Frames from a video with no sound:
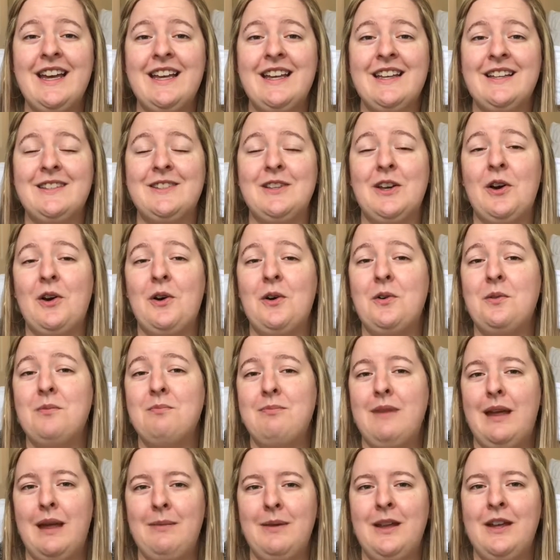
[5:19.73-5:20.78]
So
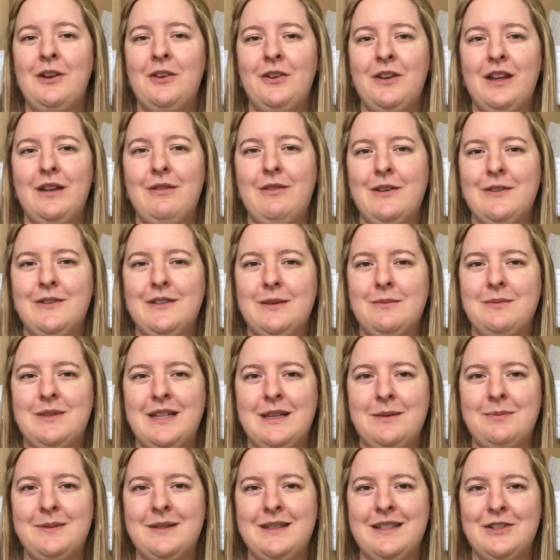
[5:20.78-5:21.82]
maybe it'll give you some
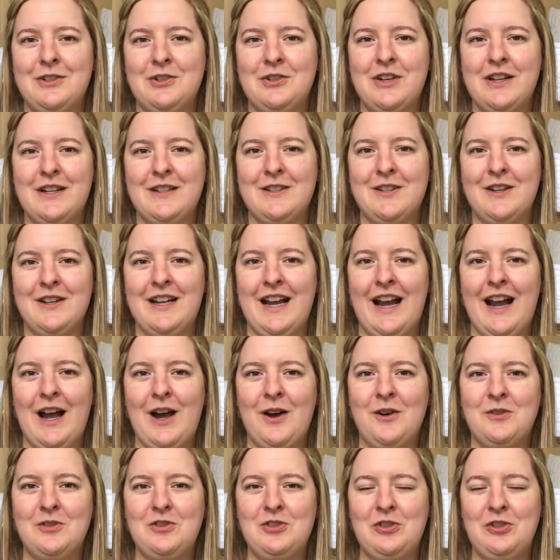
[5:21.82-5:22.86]
tips and tricks on
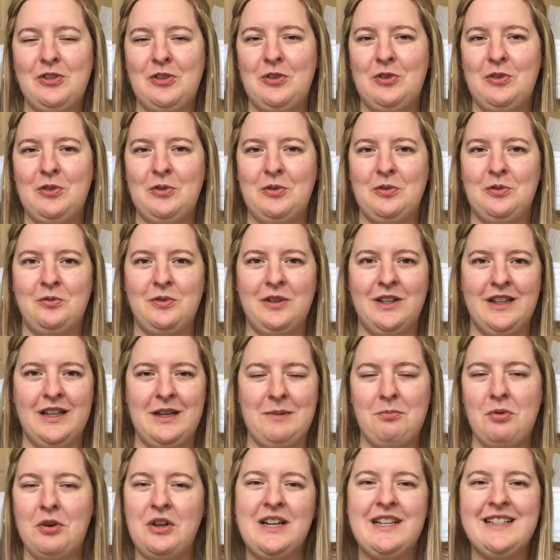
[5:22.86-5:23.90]
how to really
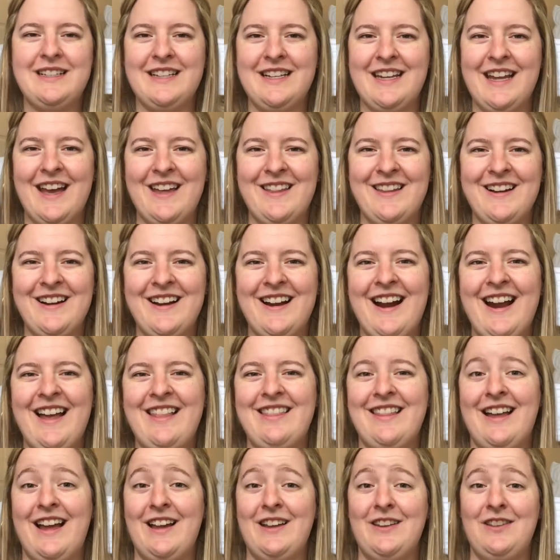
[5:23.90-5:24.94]
put it together, and
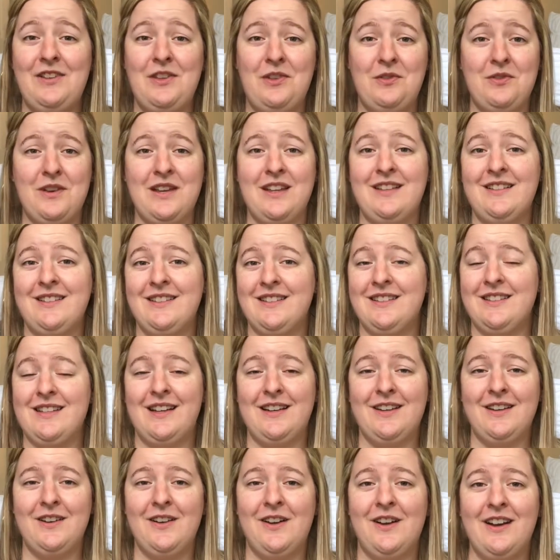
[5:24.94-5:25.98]
then you can
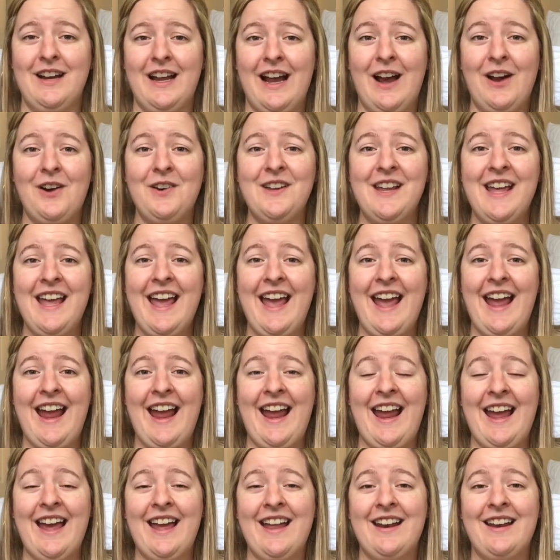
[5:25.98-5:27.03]
send it on out.
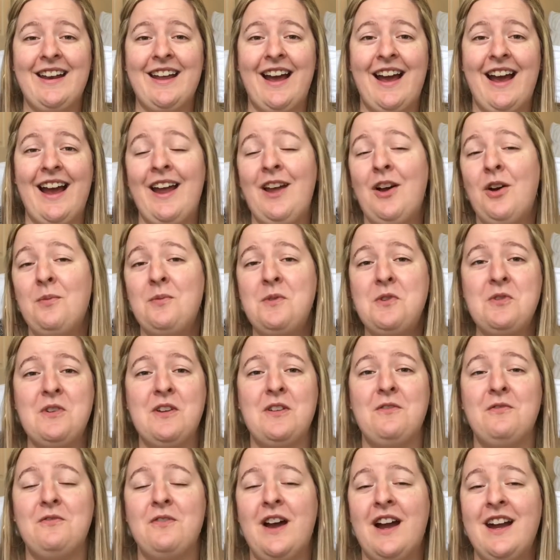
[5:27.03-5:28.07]
And I hope you
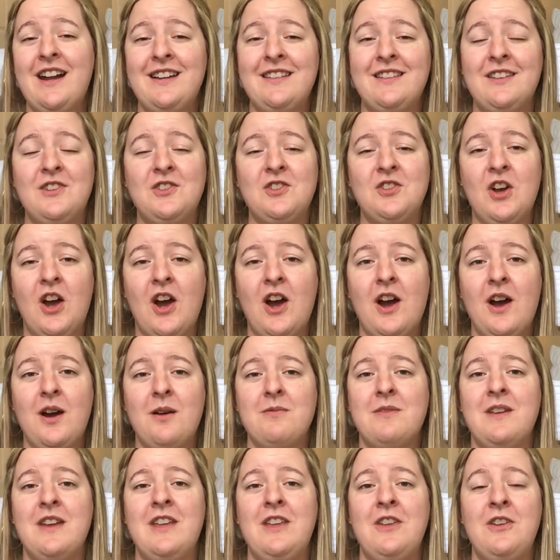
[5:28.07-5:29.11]
can find the
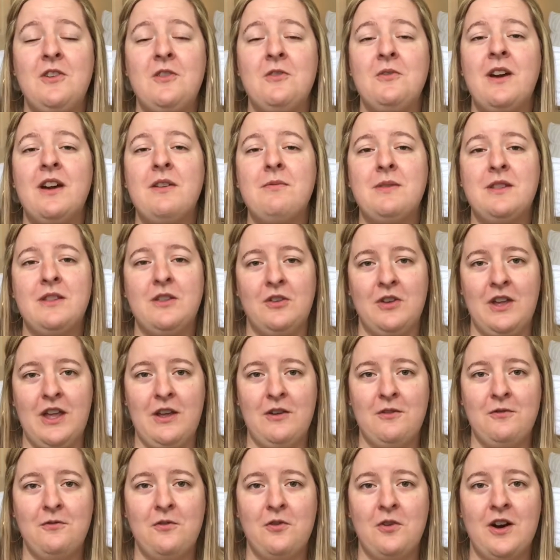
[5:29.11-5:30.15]
job that you have been
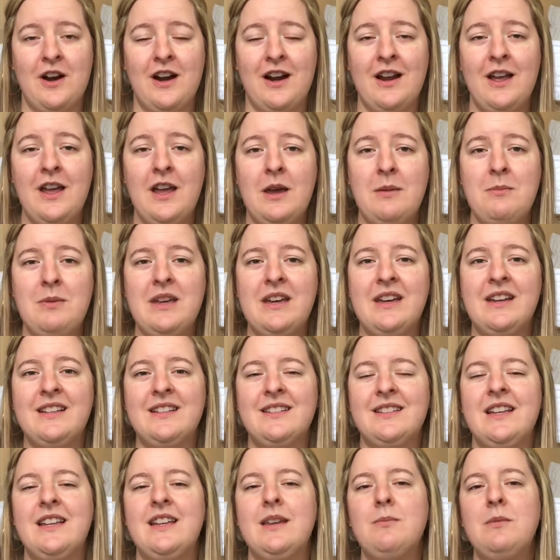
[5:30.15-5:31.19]
looking for,
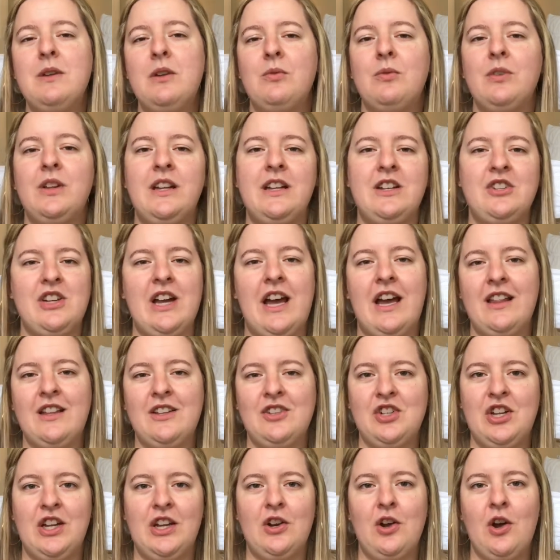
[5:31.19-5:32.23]
because it can be really
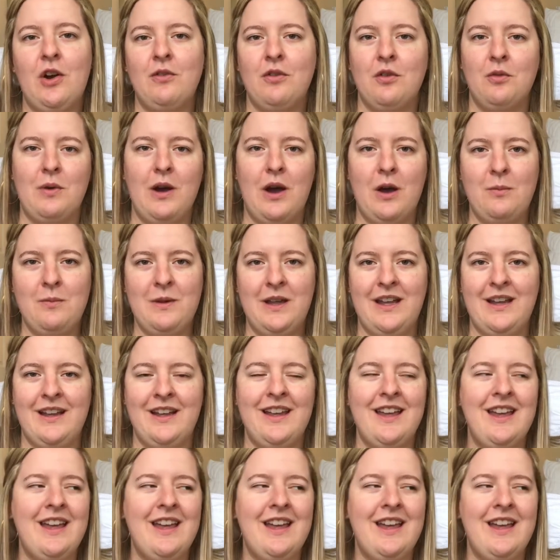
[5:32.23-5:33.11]
challenging and overwhelming